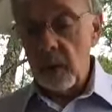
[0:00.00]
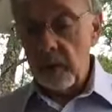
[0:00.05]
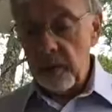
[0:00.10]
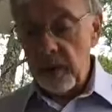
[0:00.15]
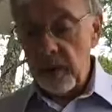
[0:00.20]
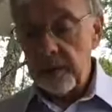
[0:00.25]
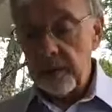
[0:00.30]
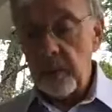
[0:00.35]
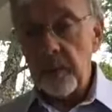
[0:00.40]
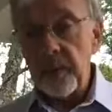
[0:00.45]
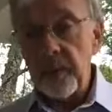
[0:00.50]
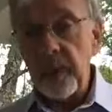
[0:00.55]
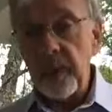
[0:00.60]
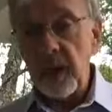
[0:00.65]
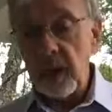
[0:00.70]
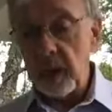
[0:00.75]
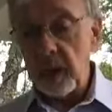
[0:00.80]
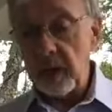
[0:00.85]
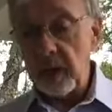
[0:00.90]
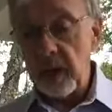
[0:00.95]
People
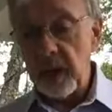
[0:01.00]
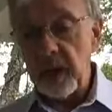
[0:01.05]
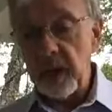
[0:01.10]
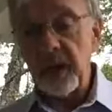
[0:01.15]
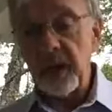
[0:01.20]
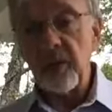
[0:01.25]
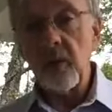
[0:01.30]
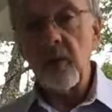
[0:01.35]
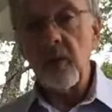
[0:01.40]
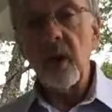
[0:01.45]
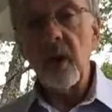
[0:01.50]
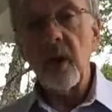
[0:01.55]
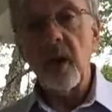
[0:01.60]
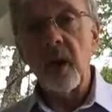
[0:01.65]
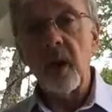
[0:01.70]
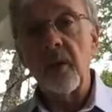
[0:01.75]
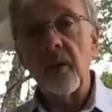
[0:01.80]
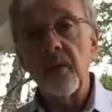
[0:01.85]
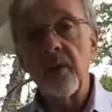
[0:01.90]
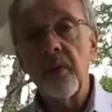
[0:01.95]
think that it's
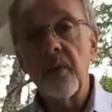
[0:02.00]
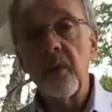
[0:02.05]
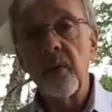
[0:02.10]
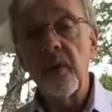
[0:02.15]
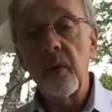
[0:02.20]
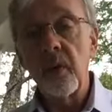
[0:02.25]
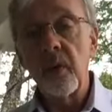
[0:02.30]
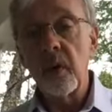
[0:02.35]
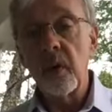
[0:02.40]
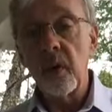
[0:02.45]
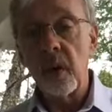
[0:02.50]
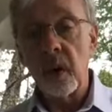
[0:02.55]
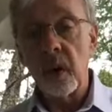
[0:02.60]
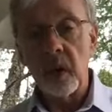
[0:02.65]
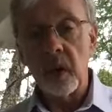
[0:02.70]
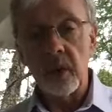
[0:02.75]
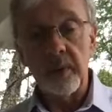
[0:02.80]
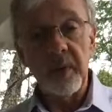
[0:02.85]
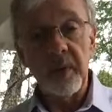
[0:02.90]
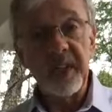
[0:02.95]
rough
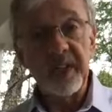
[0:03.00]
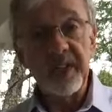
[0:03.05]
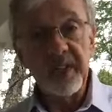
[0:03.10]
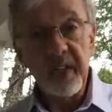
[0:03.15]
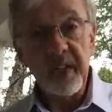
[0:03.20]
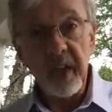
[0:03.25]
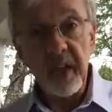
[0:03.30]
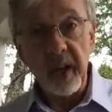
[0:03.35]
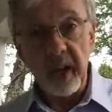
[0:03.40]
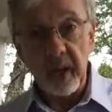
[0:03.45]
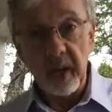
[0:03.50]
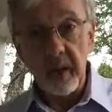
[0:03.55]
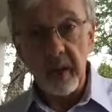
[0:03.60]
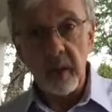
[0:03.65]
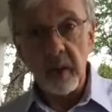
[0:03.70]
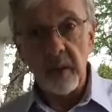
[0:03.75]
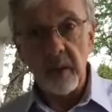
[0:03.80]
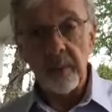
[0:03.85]
uh, to be sick,